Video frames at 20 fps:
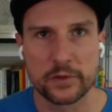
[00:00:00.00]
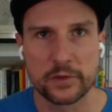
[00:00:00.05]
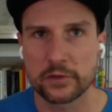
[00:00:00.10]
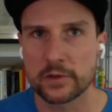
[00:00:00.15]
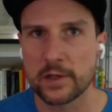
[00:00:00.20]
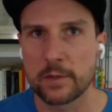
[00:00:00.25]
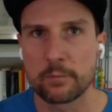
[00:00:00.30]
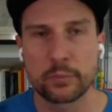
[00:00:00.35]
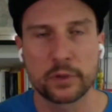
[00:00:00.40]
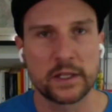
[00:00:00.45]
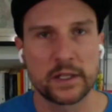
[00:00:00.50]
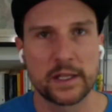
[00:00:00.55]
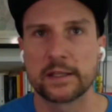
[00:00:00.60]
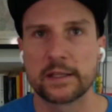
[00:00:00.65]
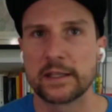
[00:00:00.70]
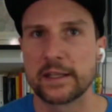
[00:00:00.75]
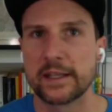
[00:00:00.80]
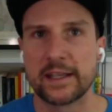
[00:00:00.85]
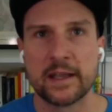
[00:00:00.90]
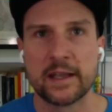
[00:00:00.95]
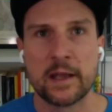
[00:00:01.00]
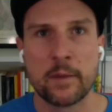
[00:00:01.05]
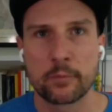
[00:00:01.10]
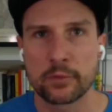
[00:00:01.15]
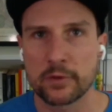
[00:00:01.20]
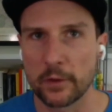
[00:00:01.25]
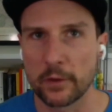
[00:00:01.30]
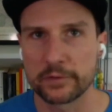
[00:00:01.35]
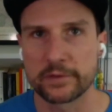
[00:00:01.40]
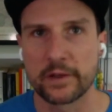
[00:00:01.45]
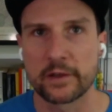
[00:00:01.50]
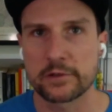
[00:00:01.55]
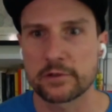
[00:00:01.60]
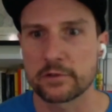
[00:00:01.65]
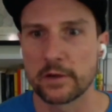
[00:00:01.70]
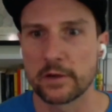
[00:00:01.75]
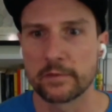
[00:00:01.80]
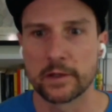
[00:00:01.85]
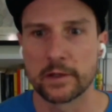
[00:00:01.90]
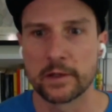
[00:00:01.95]
completely process
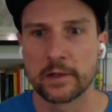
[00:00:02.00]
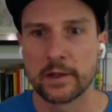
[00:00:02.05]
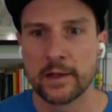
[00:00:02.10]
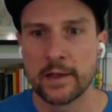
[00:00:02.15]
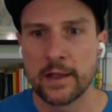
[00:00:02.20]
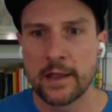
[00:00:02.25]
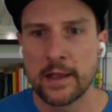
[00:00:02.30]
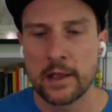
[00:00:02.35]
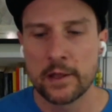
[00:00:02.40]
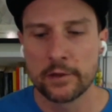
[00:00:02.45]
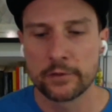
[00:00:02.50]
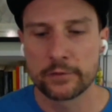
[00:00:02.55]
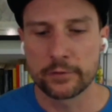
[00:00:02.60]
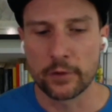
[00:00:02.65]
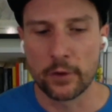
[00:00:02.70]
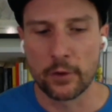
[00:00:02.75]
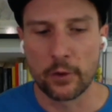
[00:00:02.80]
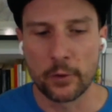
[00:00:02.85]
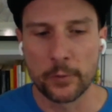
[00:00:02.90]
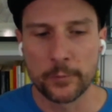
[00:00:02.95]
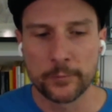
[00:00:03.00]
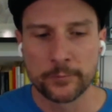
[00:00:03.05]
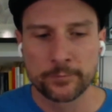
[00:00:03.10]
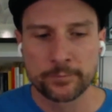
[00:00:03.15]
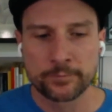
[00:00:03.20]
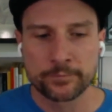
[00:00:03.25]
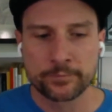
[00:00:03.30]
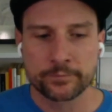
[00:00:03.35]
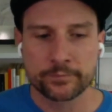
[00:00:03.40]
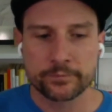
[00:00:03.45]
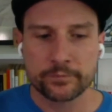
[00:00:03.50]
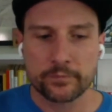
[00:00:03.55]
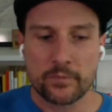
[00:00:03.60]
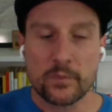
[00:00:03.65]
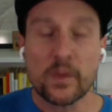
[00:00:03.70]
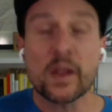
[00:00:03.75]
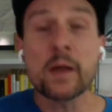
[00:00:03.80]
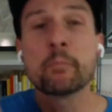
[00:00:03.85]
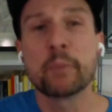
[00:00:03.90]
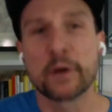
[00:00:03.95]
driven. So,
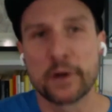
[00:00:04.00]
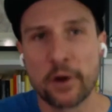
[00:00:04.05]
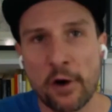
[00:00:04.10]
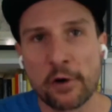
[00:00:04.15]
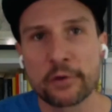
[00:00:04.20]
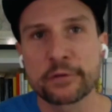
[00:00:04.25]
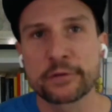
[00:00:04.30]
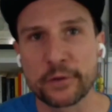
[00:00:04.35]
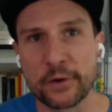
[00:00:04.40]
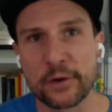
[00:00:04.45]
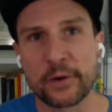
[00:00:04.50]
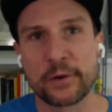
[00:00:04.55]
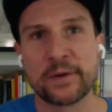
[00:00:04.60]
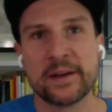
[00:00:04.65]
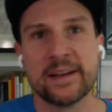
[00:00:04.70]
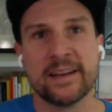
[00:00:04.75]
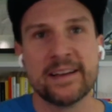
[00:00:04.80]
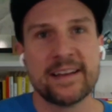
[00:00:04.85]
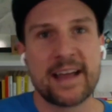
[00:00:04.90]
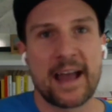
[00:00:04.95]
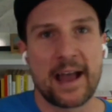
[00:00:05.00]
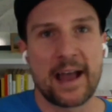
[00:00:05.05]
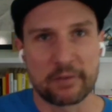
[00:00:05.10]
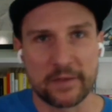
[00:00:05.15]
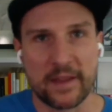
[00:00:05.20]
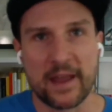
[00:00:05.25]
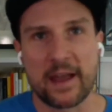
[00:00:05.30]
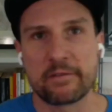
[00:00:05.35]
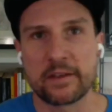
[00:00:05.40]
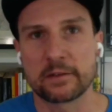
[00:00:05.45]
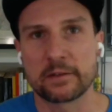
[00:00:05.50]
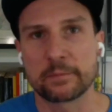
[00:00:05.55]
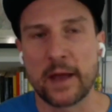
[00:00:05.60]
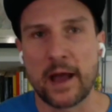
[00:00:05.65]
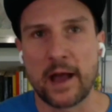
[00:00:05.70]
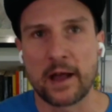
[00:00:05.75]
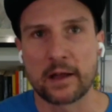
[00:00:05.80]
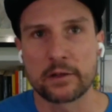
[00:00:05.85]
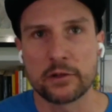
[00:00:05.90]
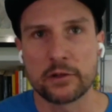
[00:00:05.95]
but also having the heaviest
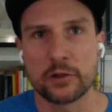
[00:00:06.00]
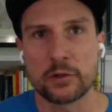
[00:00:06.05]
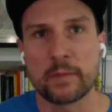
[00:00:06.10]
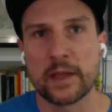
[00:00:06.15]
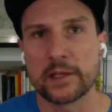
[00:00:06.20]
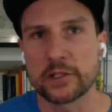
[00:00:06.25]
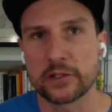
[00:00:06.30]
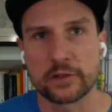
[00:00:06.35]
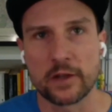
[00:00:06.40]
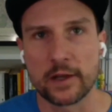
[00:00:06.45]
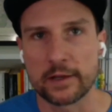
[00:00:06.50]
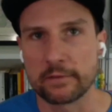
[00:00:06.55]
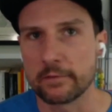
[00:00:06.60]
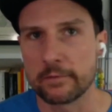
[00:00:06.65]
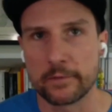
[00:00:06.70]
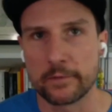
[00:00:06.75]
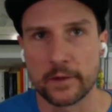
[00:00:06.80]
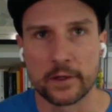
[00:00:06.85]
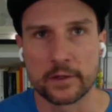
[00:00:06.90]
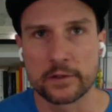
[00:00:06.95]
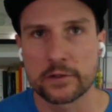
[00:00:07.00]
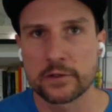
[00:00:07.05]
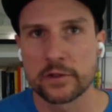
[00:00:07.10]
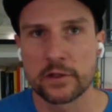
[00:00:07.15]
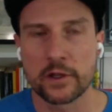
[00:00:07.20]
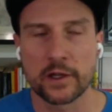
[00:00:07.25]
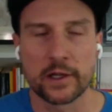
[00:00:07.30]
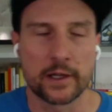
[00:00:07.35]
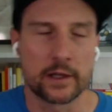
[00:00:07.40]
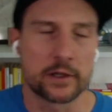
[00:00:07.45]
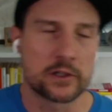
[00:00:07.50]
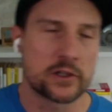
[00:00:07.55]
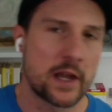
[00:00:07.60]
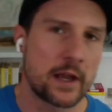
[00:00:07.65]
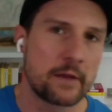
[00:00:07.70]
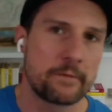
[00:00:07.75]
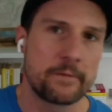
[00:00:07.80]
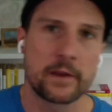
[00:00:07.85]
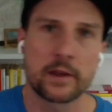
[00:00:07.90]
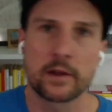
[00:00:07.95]
pack, you may just not even finish. You're going to get
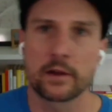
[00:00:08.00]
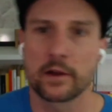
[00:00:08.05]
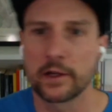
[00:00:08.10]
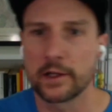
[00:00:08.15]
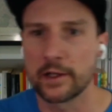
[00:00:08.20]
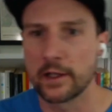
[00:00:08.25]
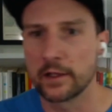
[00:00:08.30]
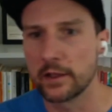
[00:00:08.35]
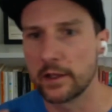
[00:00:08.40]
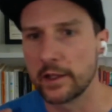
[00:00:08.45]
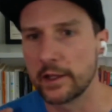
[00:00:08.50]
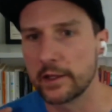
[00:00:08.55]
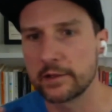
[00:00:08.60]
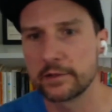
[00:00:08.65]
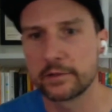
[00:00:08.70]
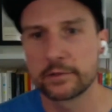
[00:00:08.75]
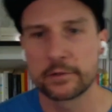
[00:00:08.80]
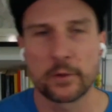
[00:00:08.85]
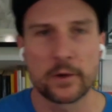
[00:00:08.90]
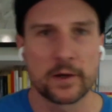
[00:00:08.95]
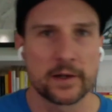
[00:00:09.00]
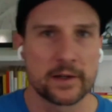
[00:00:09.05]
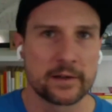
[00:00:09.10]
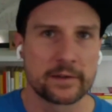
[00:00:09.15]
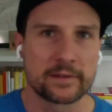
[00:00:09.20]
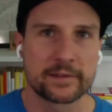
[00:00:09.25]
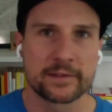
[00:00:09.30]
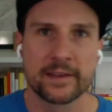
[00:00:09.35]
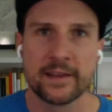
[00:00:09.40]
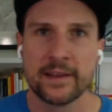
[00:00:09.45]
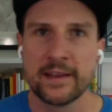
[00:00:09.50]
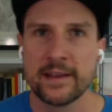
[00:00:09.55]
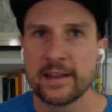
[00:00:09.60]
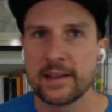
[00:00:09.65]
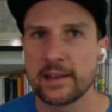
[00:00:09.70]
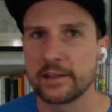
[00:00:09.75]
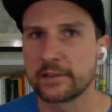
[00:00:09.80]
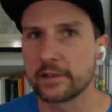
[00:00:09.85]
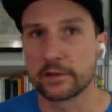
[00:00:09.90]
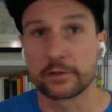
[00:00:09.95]
chafing. You're going to get like soreness.
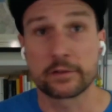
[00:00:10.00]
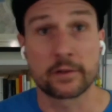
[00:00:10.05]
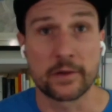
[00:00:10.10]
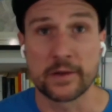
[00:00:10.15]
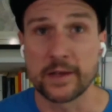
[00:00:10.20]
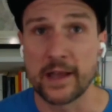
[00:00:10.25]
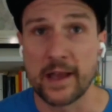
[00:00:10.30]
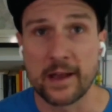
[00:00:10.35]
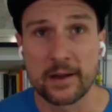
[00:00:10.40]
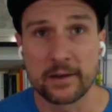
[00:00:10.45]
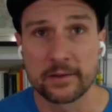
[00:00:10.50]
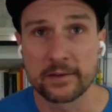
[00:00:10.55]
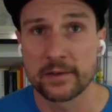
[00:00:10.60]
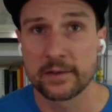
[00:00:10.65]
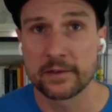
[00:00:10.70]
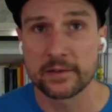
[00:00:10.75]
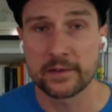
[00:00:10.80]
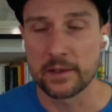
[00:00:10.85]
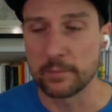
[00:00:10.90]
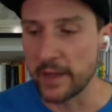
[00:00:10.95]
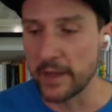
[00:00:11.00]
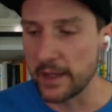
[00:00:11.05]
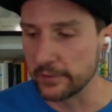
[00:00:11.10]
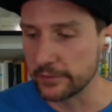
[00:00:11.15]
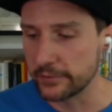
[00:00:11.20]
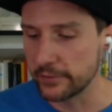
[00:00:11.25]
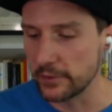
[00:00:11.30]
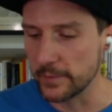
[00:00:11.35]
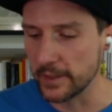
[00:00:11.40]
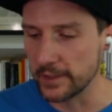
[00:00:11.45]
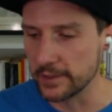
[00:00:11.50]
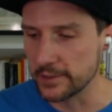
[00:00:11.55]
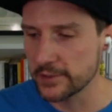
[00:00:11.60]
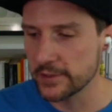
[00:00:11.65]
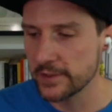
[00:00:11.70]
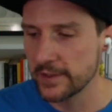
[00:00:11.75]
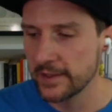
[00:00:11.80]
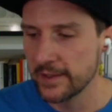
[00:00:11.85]
It's going to slow you down. It's going to bounce too much.